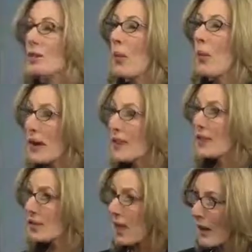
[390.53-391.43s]
So what I'd
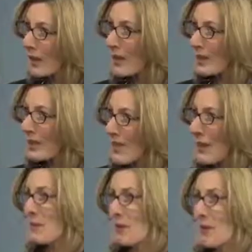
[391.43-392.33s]
like to talk with you
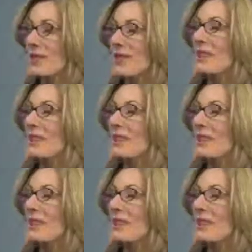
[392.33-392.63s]
today, Bruce,